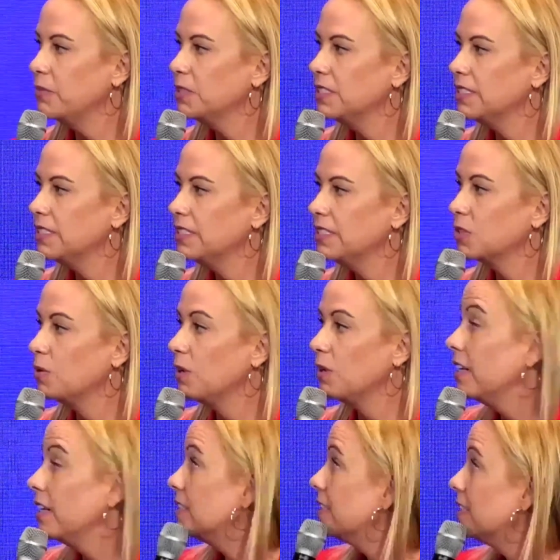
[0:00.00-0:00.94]
It's
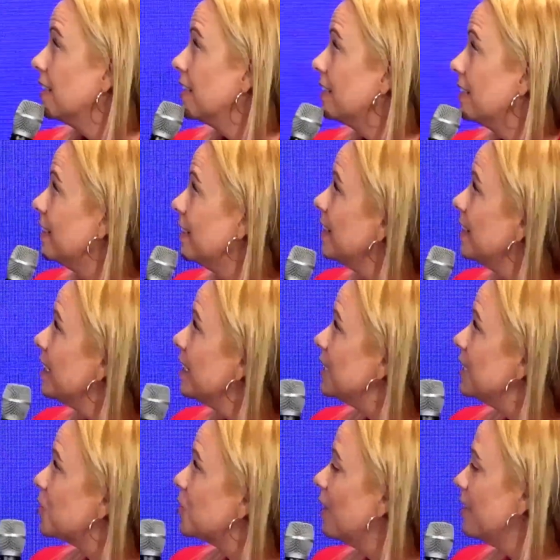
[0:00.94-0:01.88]

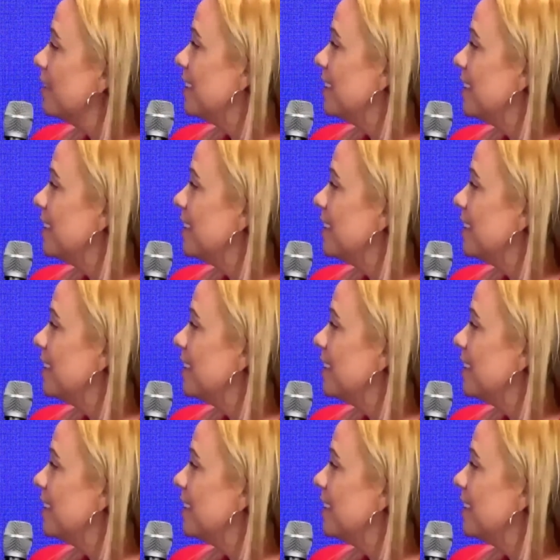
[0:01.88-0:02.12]
quite nice to